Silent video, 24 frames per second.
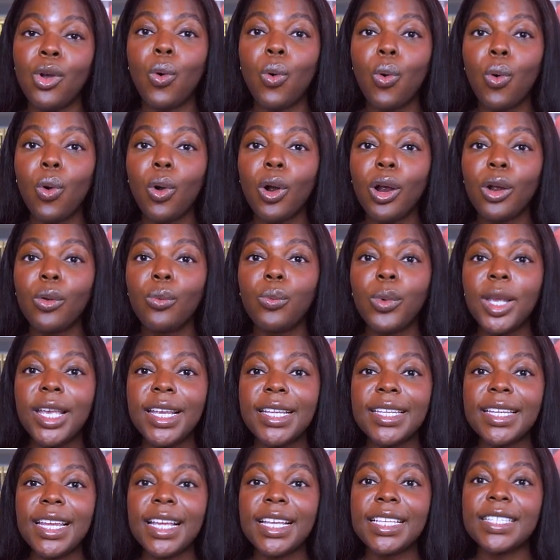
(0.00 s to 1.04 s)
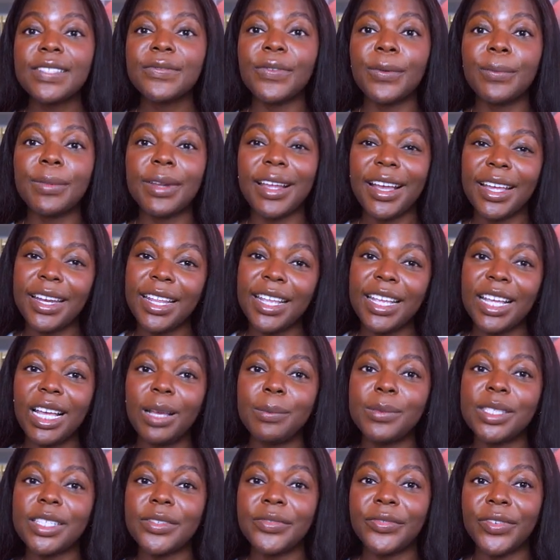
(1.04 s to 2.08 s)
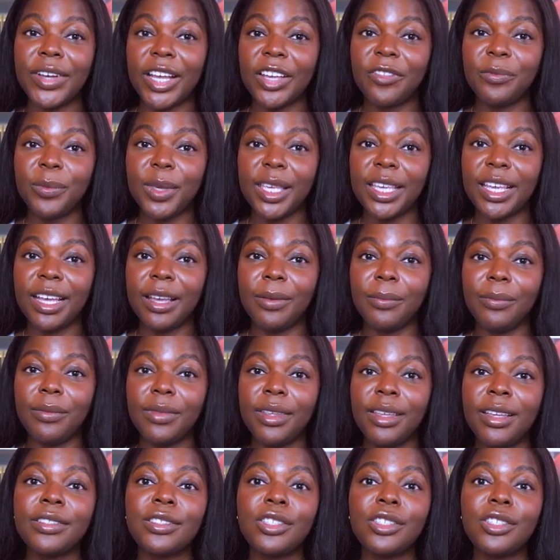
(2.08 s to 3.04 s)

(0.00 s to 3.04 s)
or weekdays from 9 a.m. to 5 p.m.